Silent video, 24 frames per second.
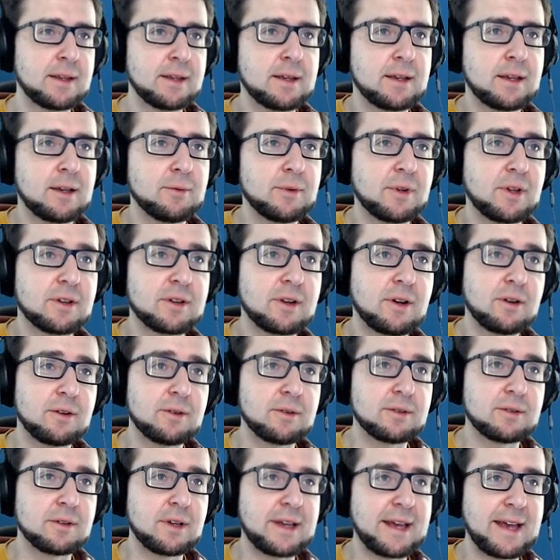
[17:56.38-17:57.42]
And we're gonna
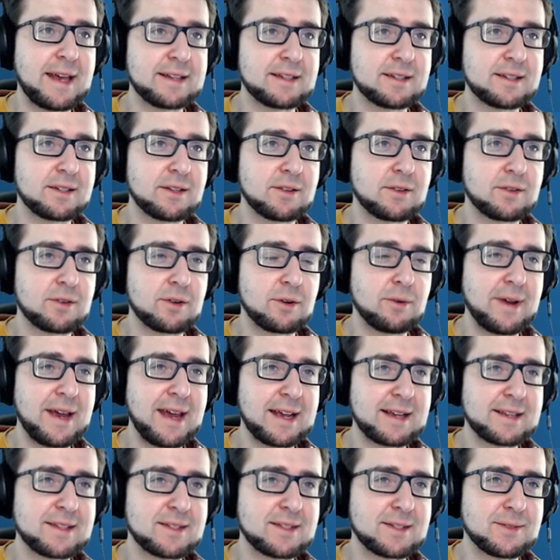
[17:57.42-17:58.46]
oh, add the throw
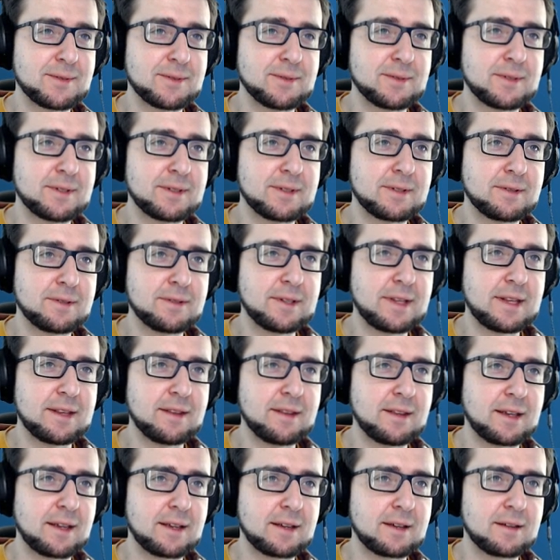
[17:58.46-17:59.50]
x to, to the
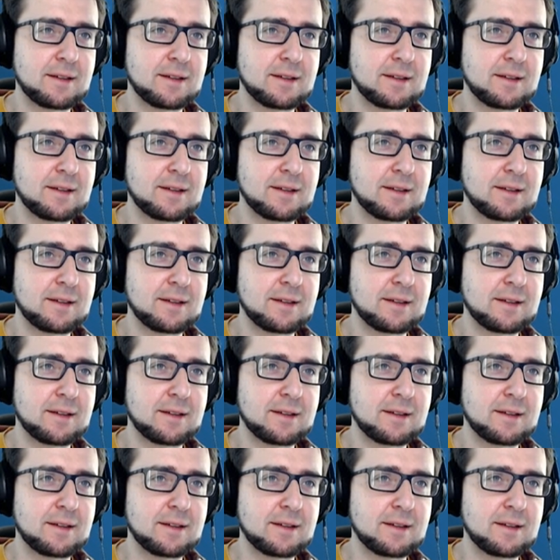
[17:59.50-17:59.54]
thing.